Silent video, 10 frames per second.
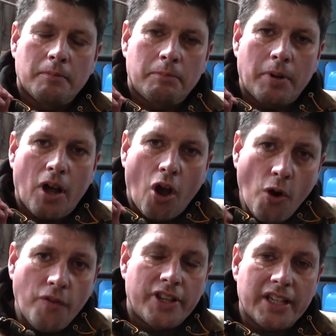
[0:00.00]
But
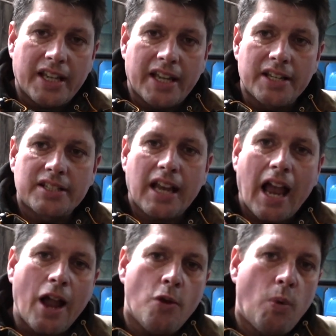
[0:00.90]
over the years,
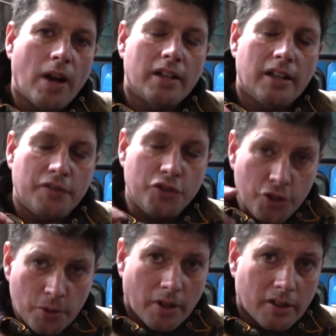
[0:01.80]
how well have
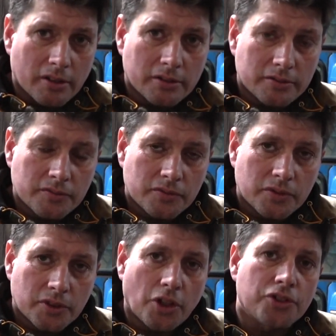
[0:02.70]
you lot
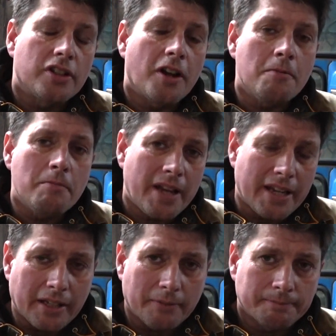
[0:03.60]
got to know
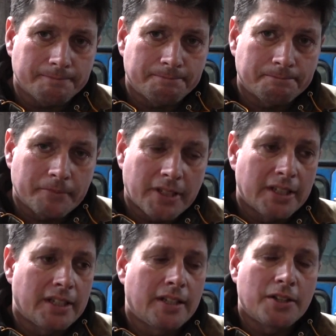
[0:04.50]
me?
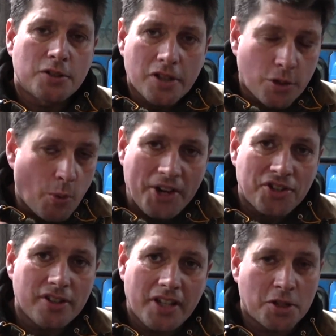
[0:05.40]
So the
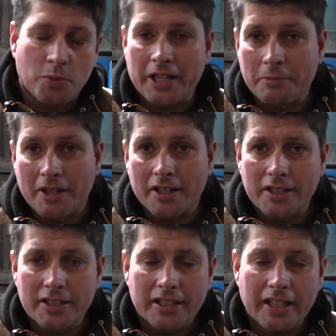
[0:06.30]
question this week,
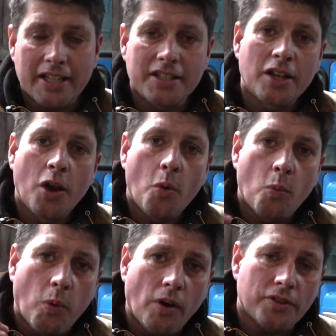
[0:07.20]
muckers, is
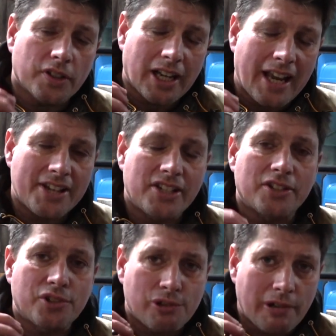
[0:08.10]
what
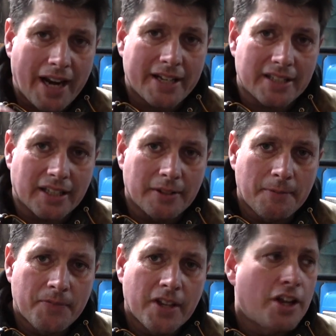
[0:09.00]
classic tractor
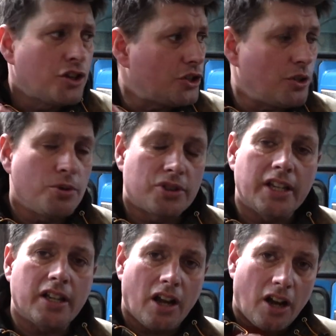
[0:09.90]
do you
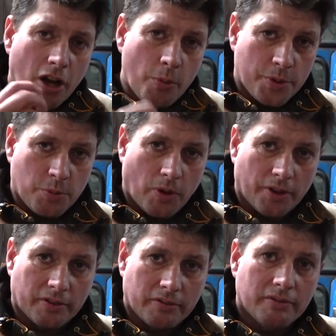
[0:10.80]
think I would
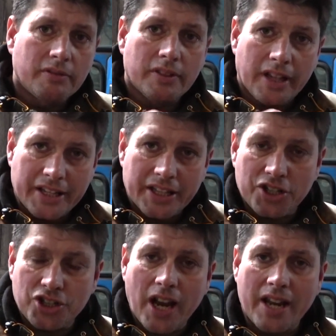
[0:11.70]
want in this
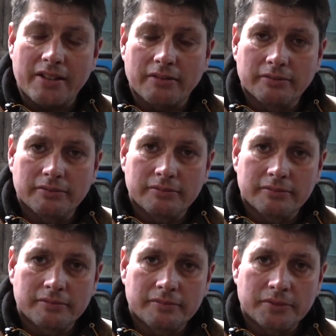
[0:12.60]
shed?
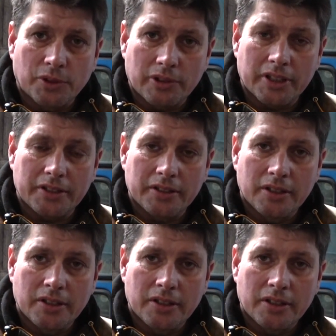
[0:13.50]
All right?